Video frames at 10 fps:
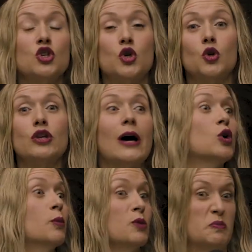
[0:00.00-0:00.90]
So now
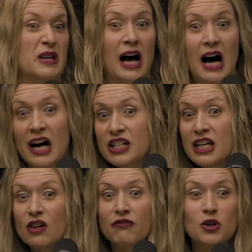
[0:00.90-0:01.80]
Cooper's been
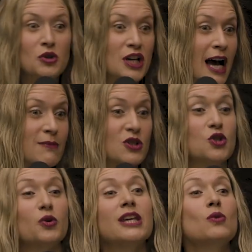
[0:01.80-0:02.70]
hunting a few times. And
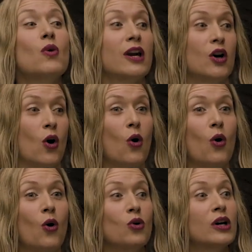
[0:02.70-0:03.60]
so he wanted a
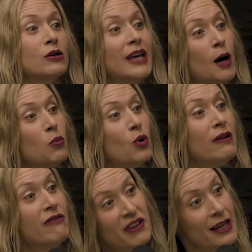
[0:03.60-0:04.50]
whole
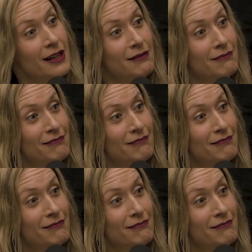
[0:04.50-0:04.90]
cowboy fit.